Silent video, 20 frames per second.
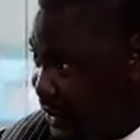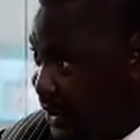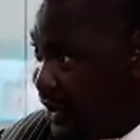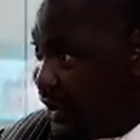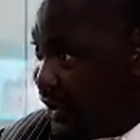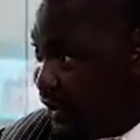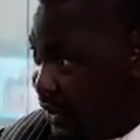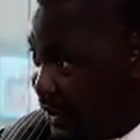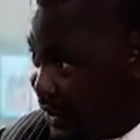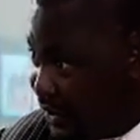
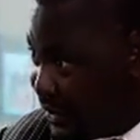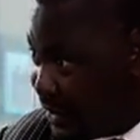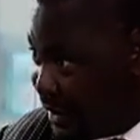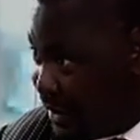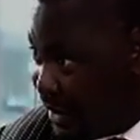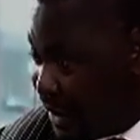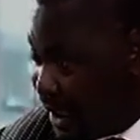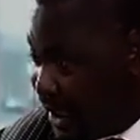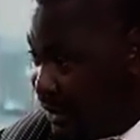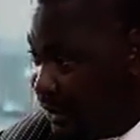or
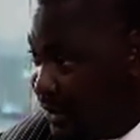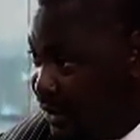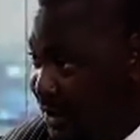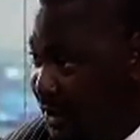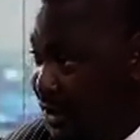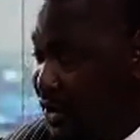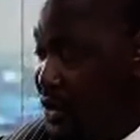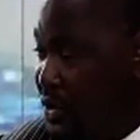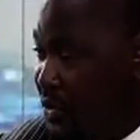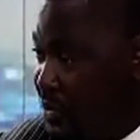in a law
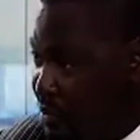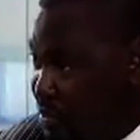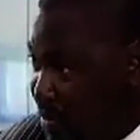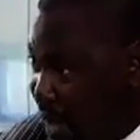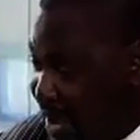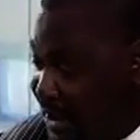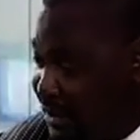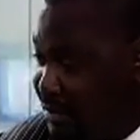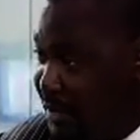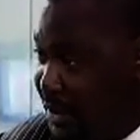
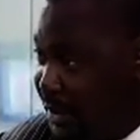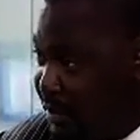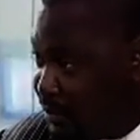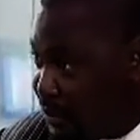must be